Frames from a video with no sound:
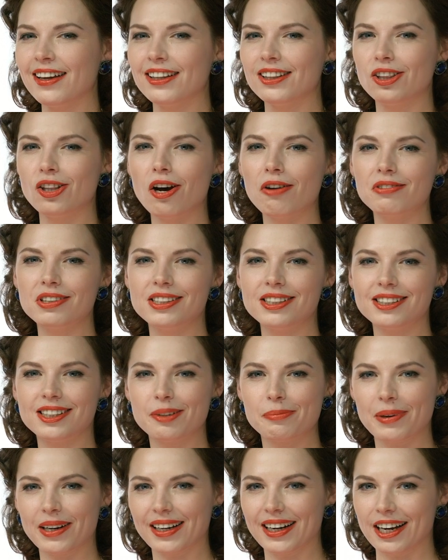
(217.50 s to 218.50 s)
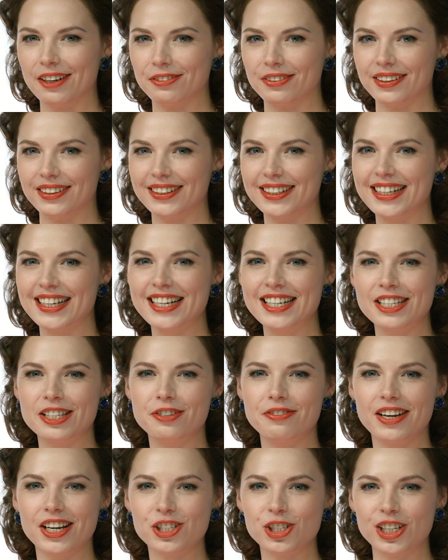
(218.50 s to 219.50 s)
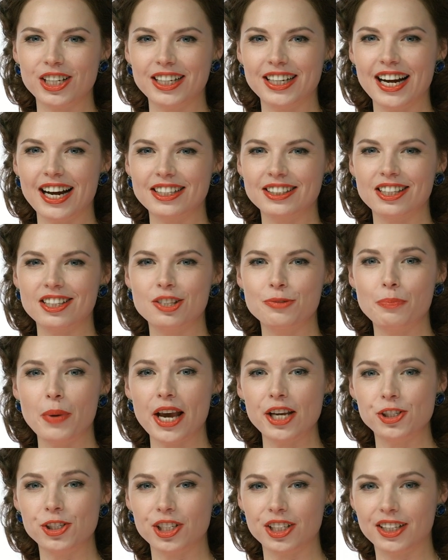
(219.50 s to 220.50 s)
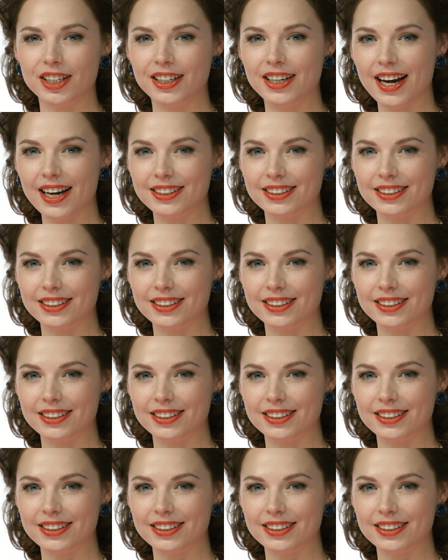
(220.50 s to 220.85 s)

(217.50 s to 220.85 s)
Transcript: Topography News. We released a brand new map called